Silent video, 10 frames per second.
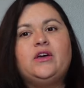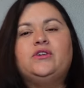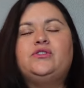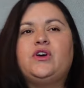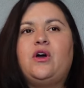
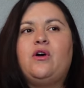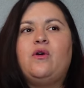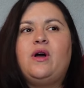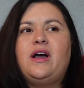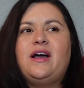
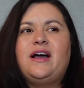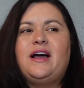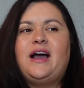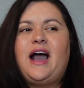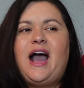So
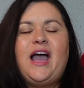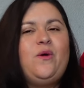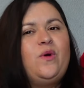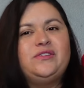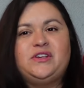I
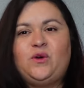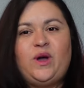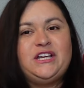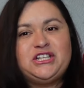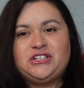wasn't
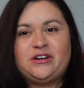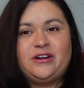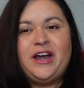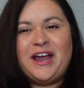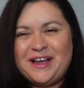quite sure